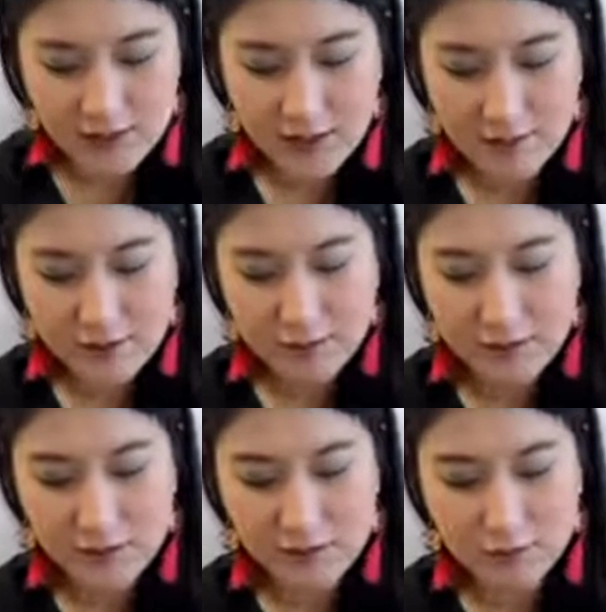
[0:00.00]
steps,
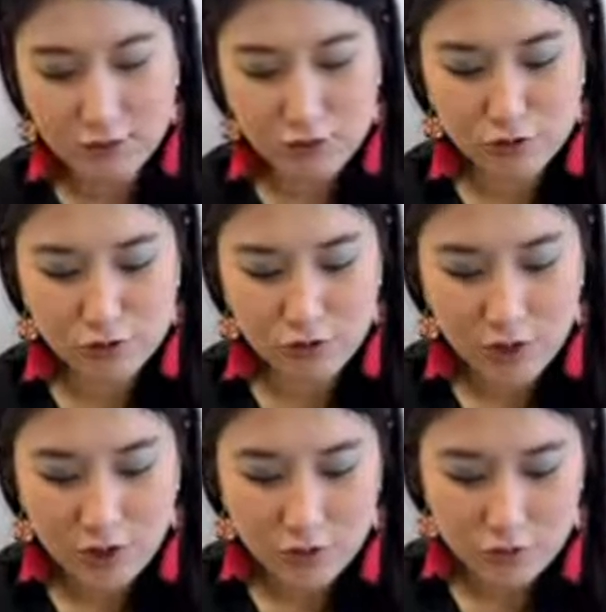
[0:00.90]
please also
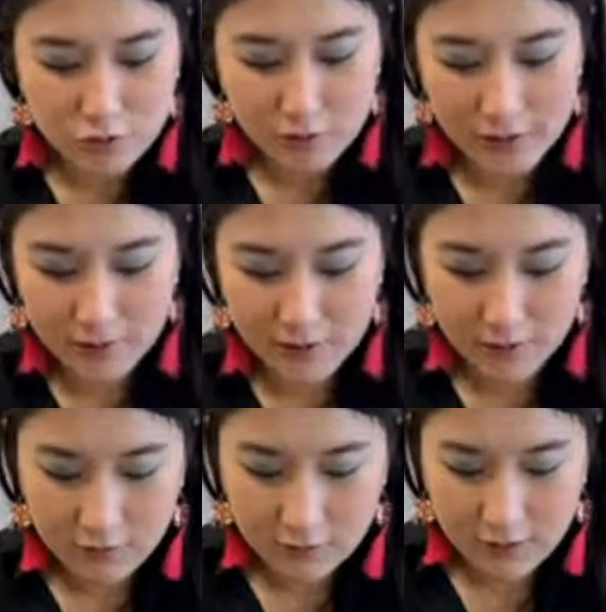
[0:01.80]
do let me
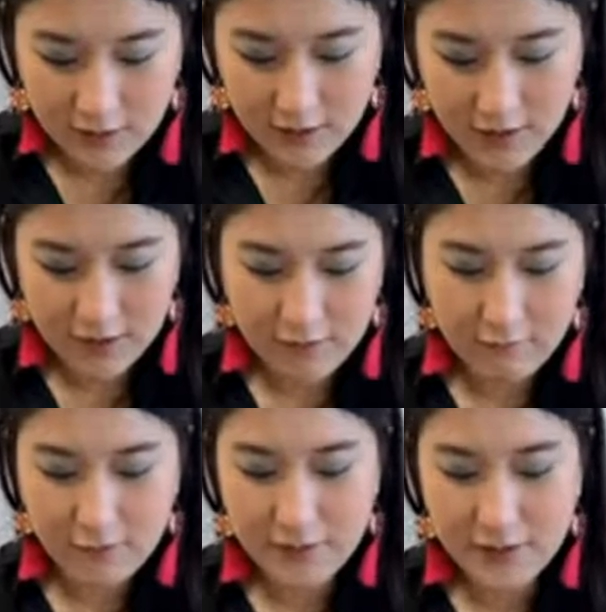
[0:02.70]
know, then I
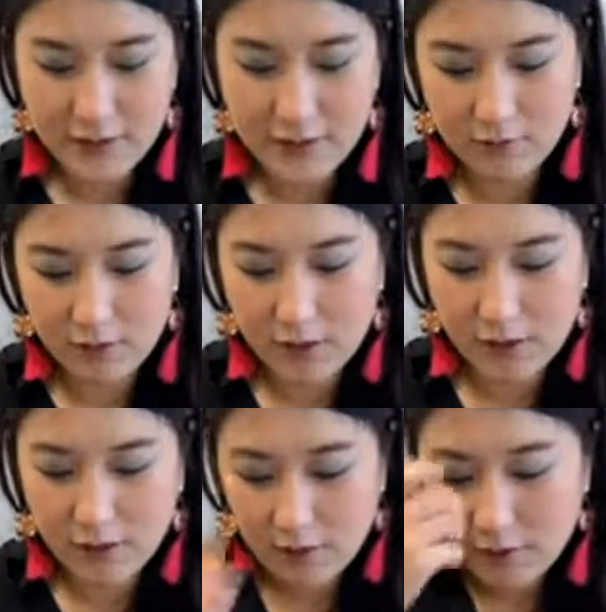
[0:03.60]
can repeat,
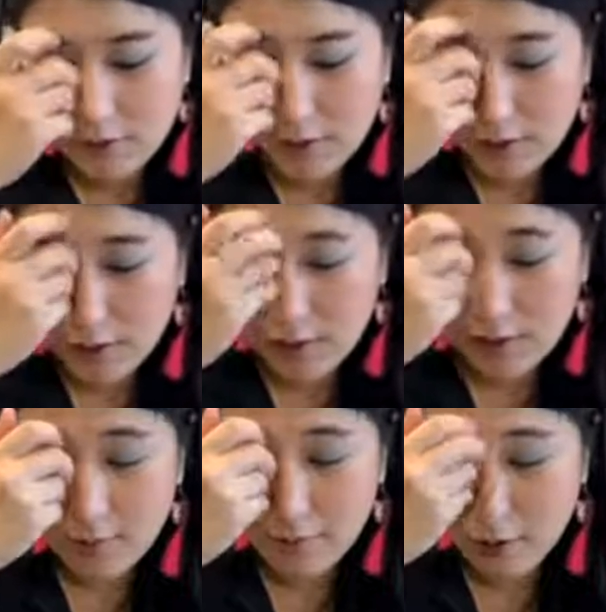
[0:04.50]
okay?
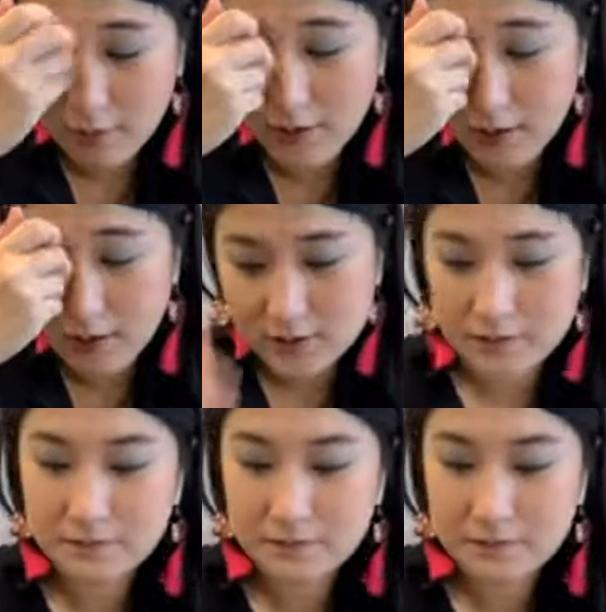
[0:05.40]
All right.